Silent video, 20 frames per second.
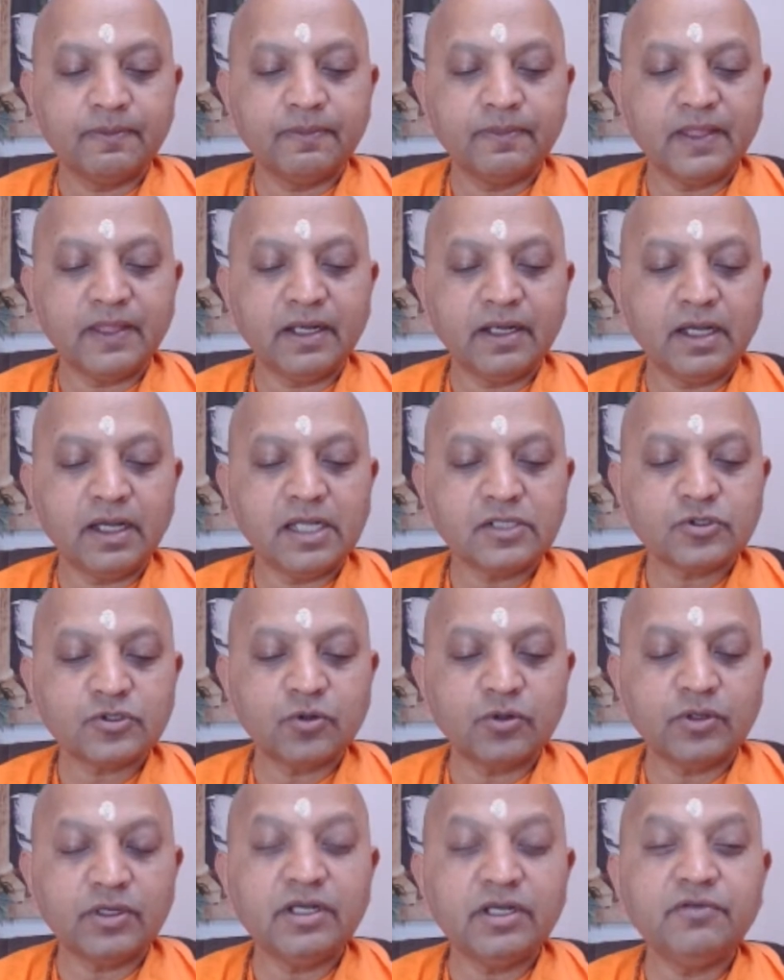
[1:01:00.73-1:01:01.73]
ask
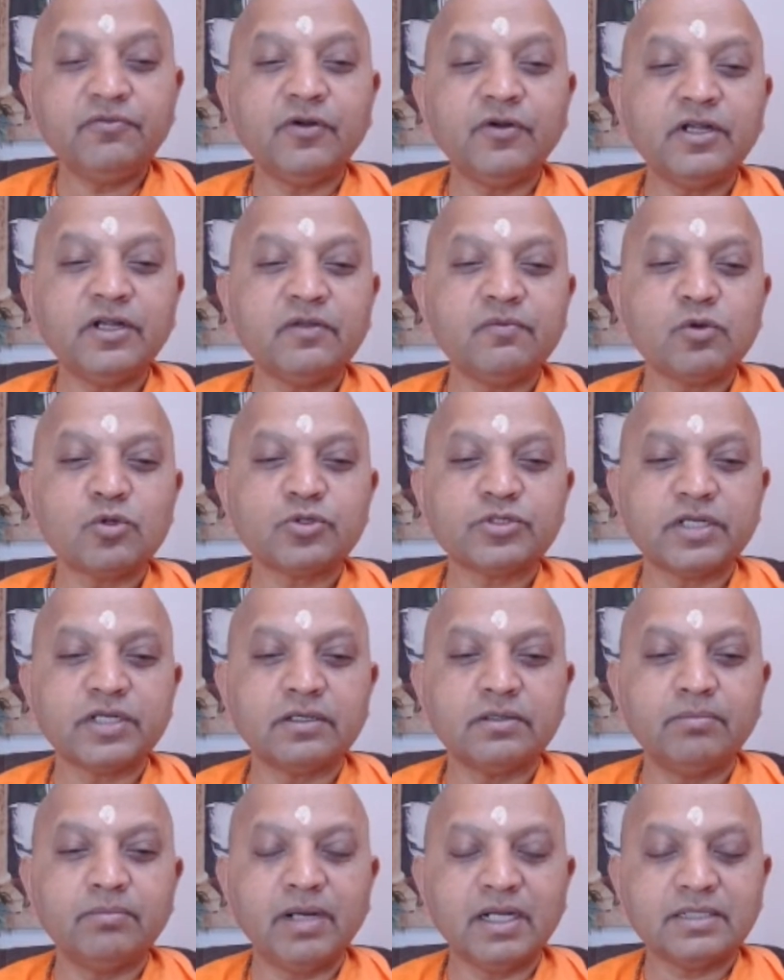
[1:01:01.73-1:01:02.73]
only for devotion,
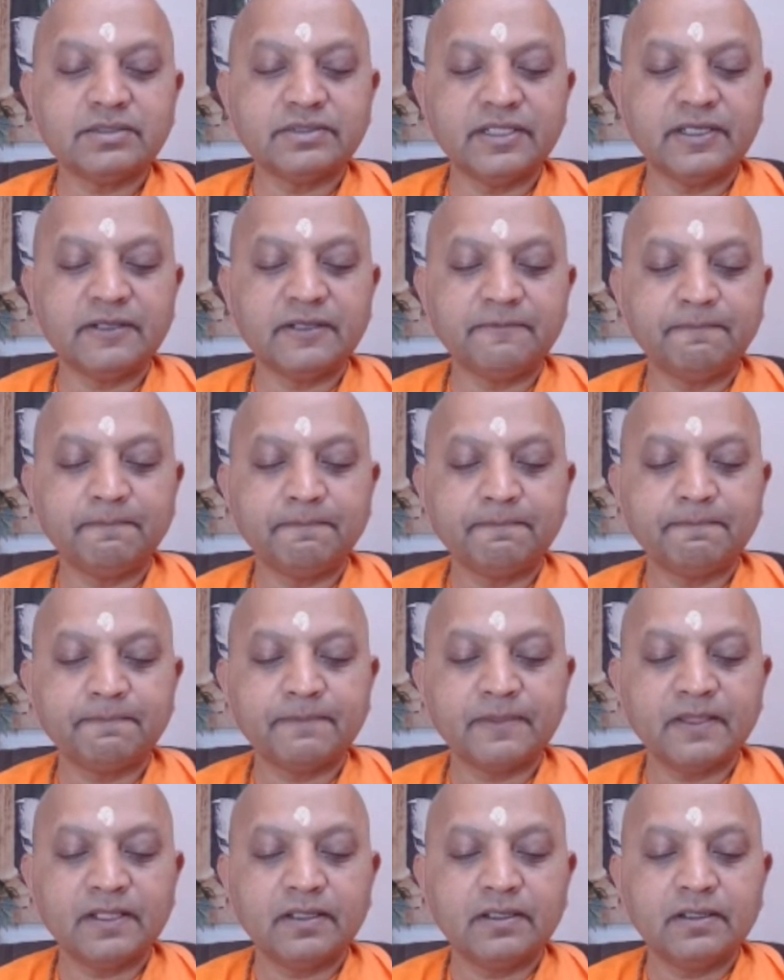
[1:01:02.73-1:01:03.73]
bhakti.
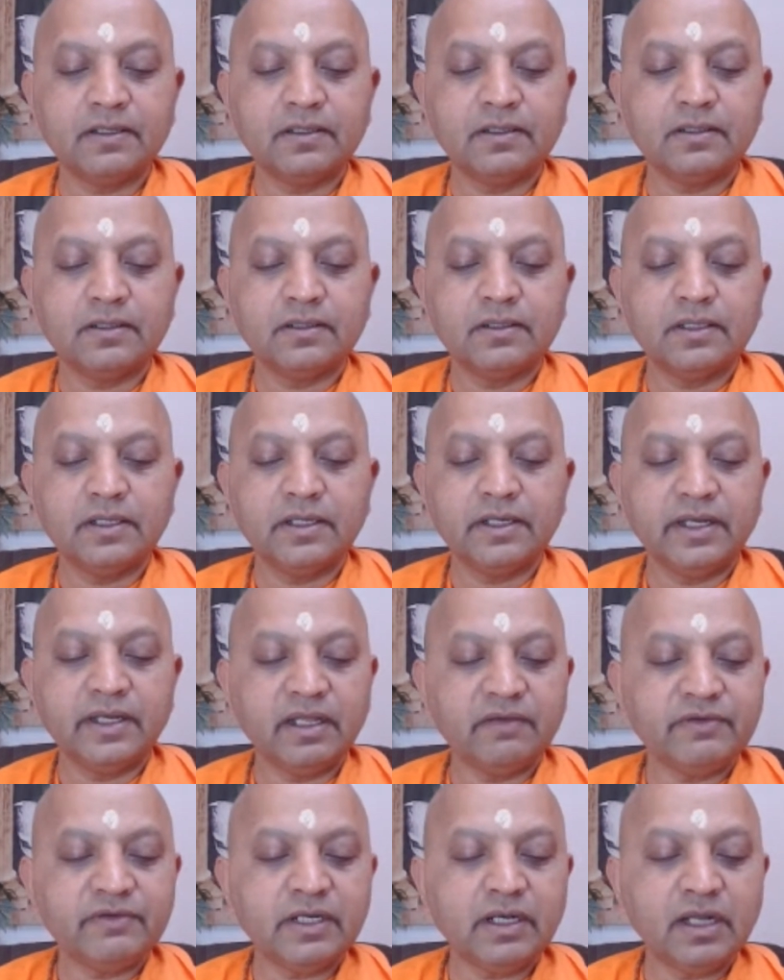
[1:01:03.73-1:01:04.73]

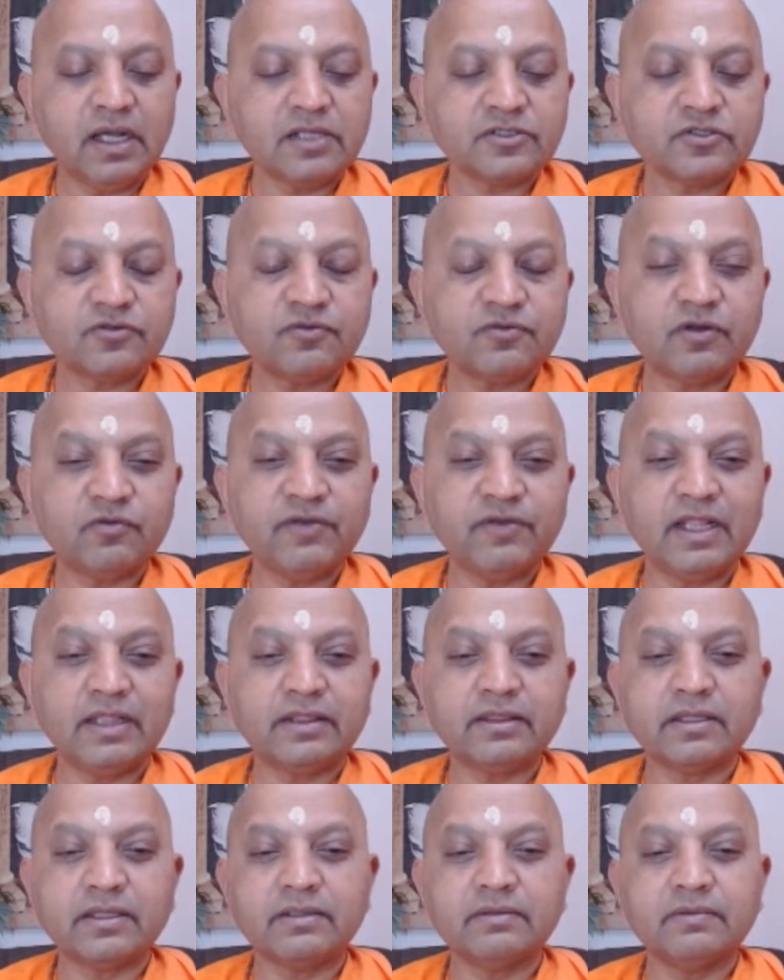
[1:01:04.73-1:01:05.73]
Never ask for wealth,
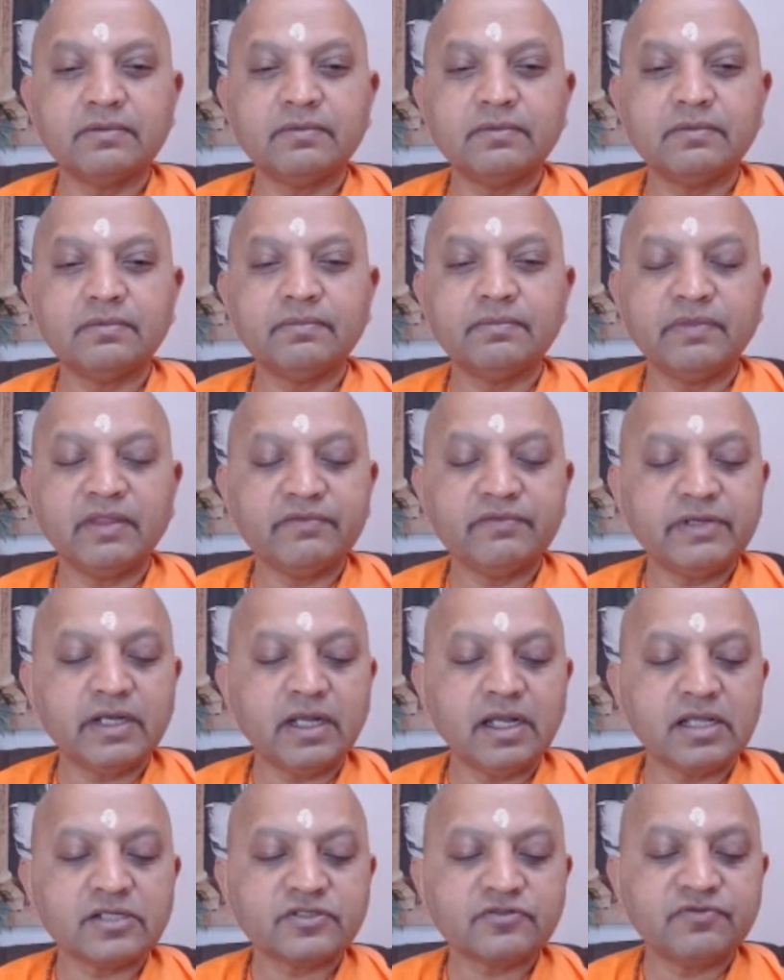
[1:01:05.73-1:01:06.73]
never
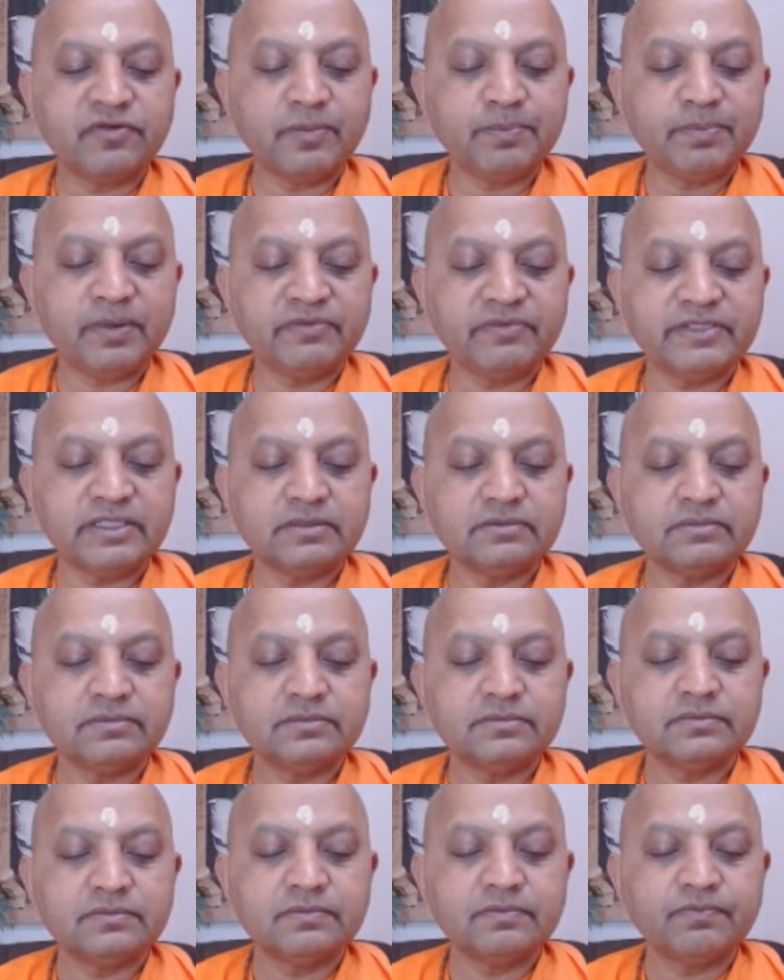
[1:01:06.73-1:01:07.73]
ask for power,
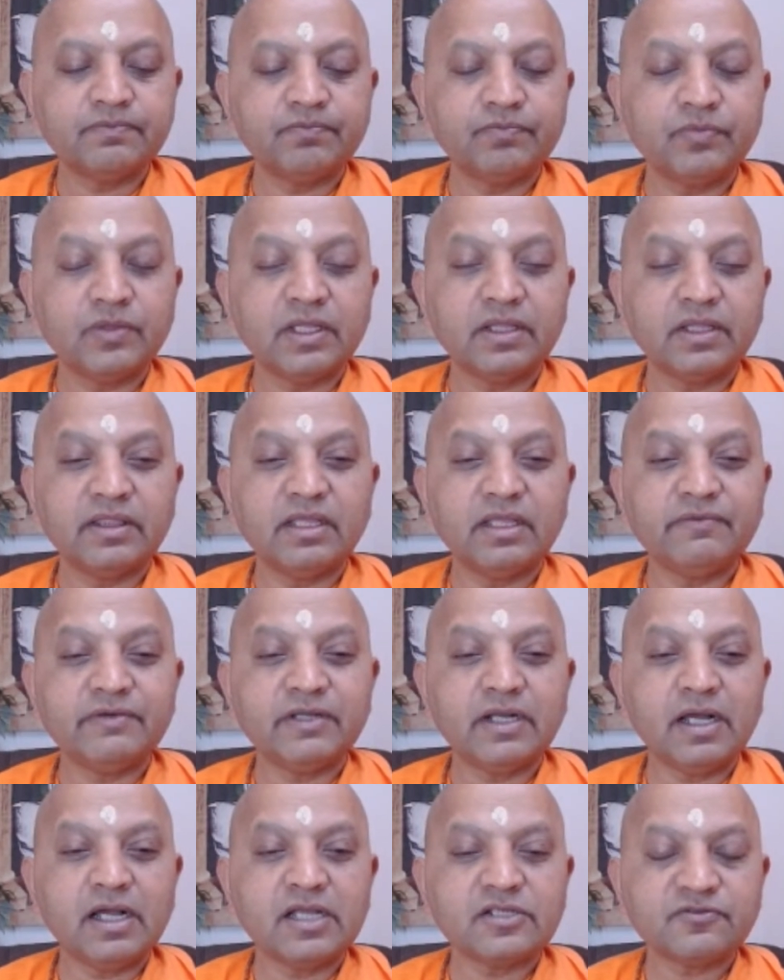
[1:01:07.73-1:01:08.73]
never
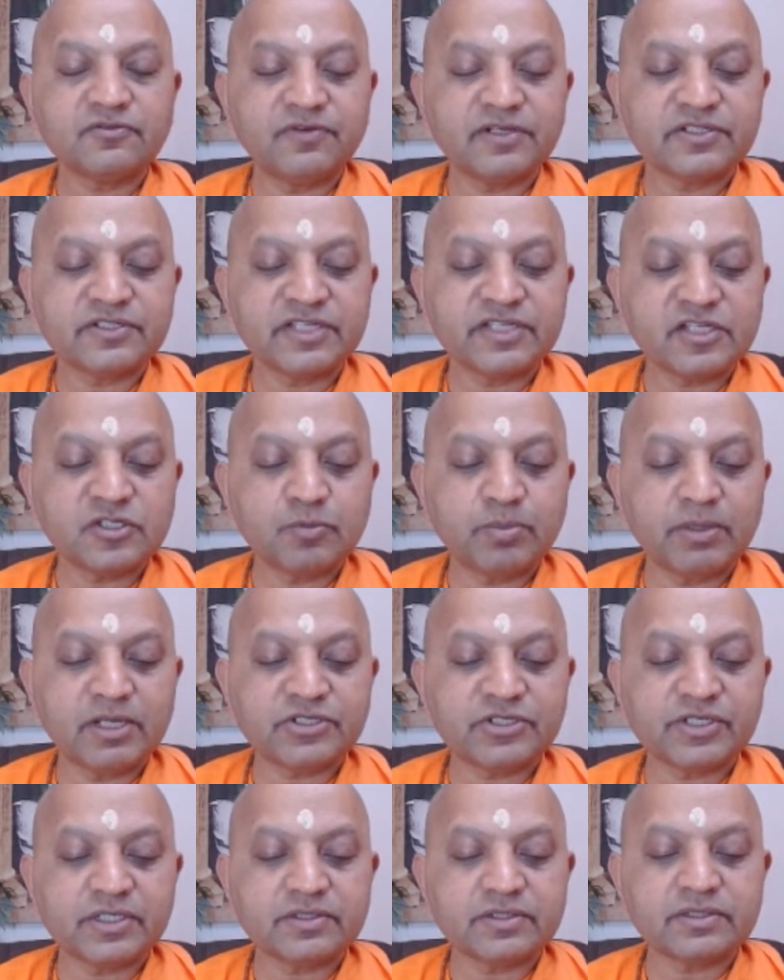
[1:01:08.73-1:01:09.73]
ask for sense
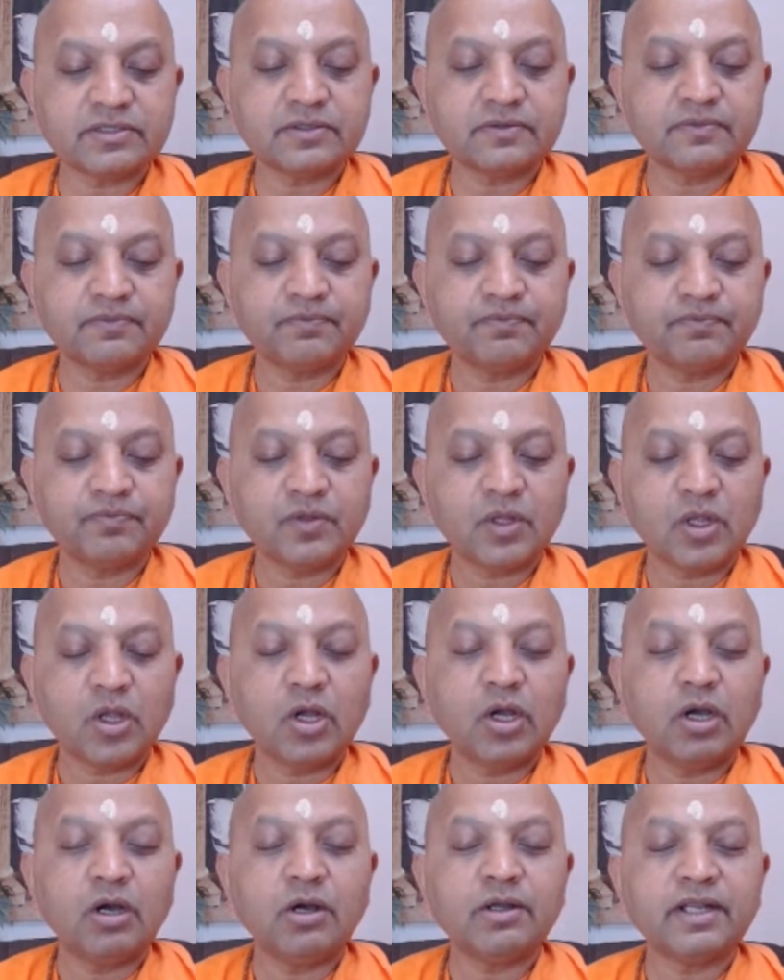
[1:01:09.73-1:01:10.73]
pleasures
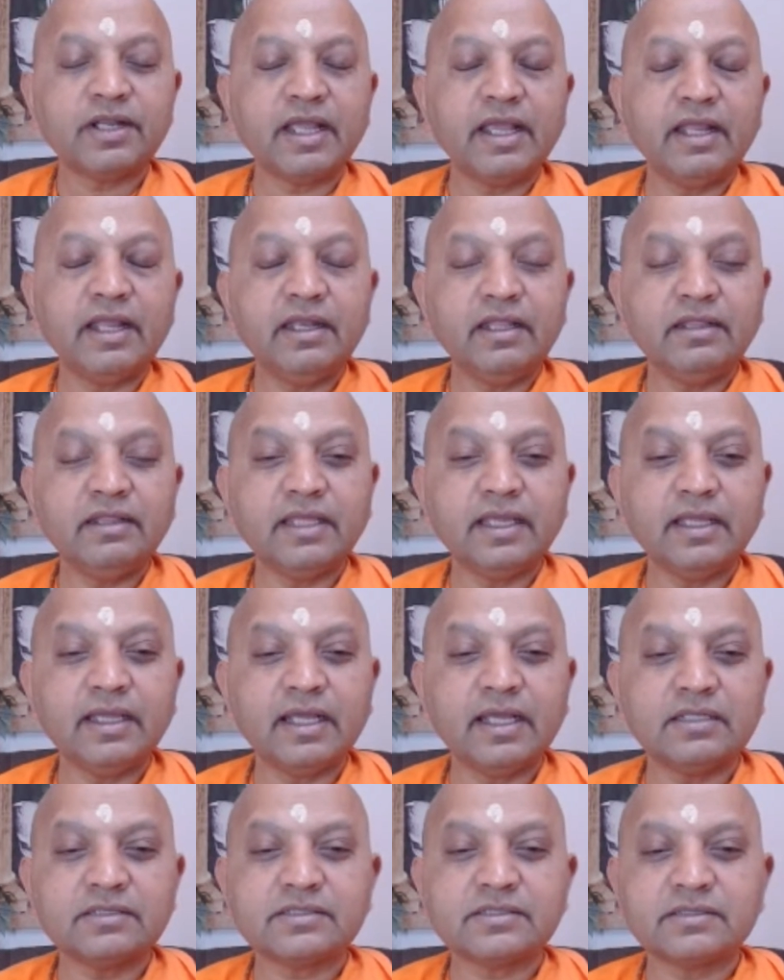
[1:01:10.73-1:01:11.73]
or anything
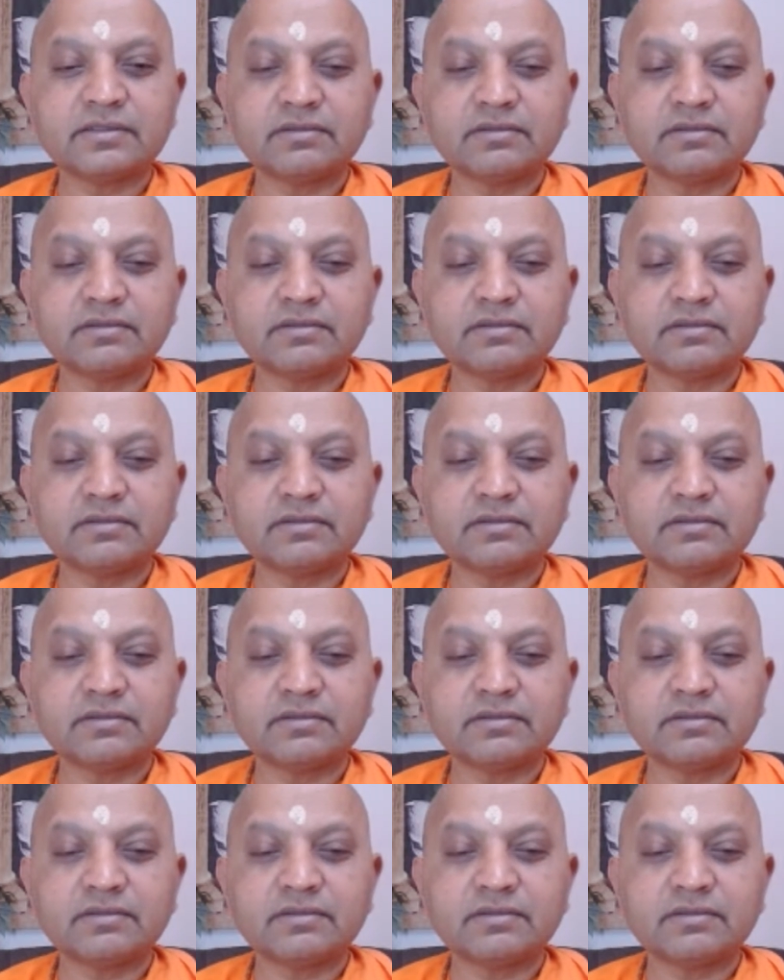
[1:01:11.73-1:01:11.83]
else.